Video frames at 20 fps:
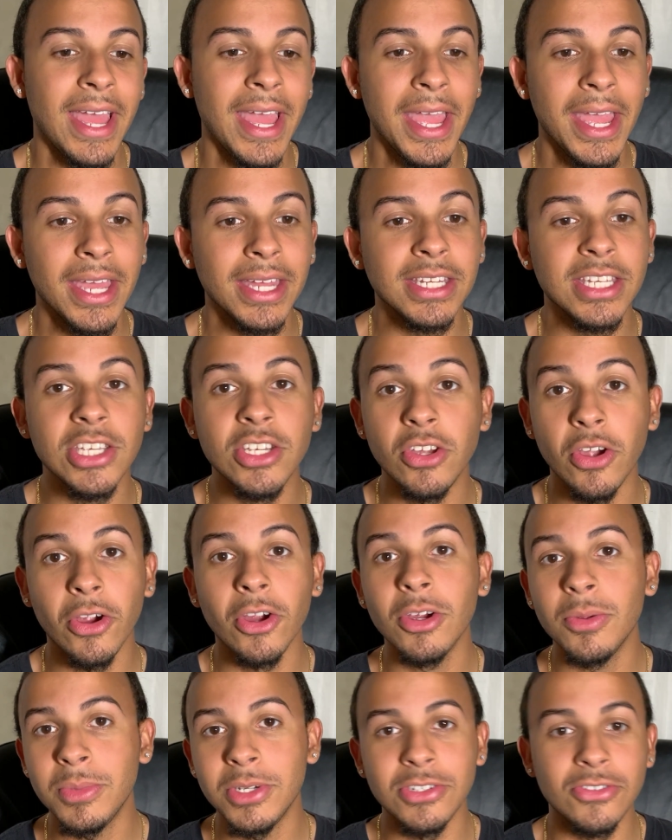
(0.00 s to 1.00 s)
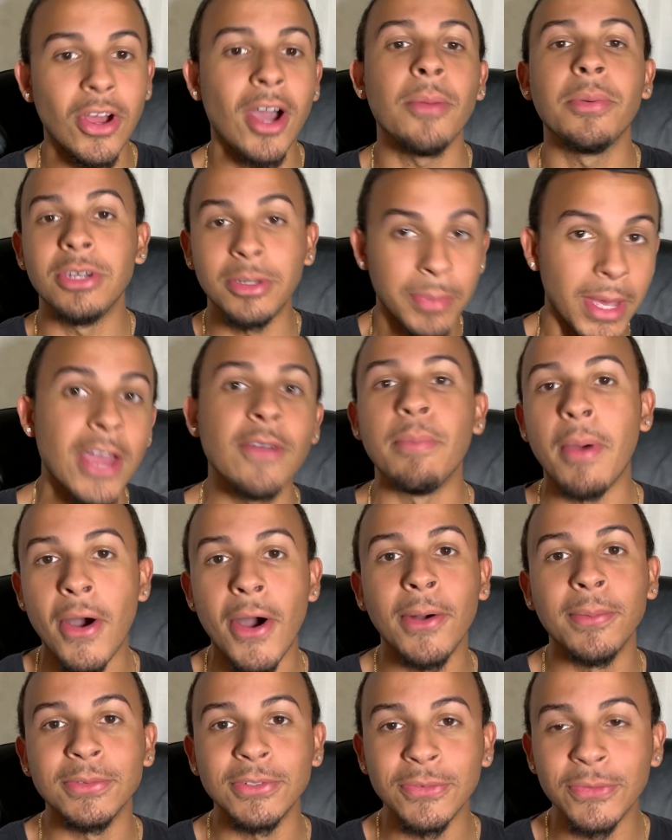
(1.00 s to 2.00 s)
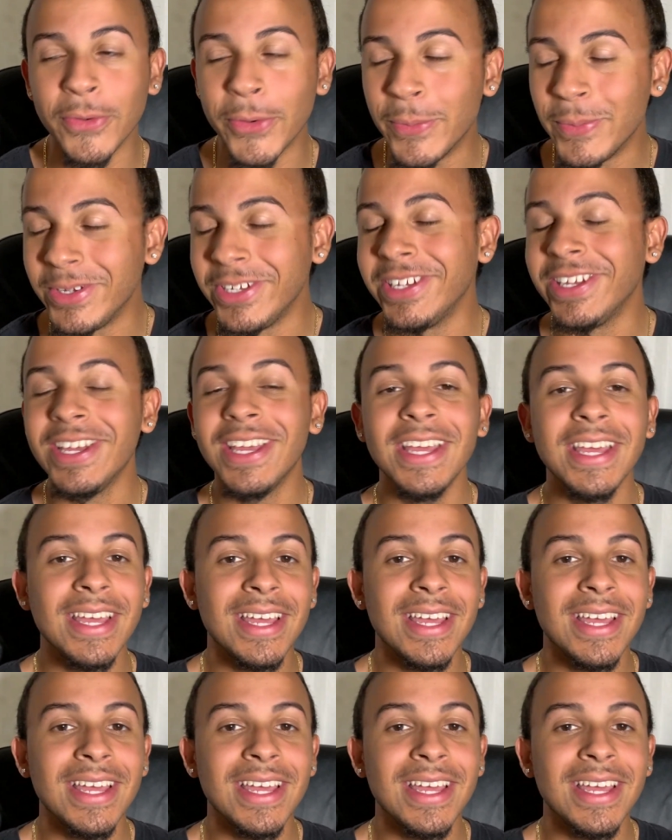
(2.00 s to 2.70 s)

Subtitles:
and he heard me dropping the meth bombs, you feel me?